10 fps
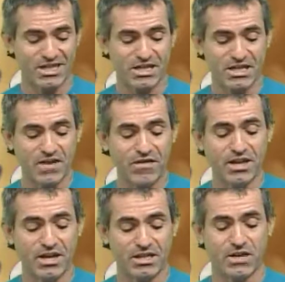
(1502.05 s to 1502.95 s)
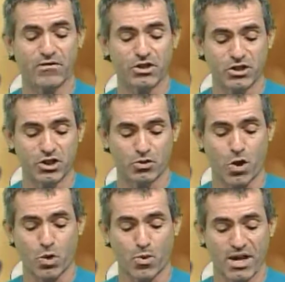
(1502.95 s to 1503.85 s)
significant difference in
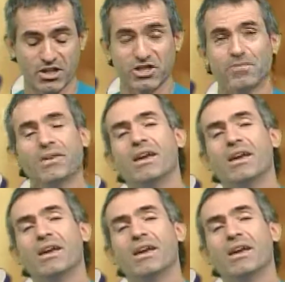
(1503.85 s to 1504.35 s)
stroke rates.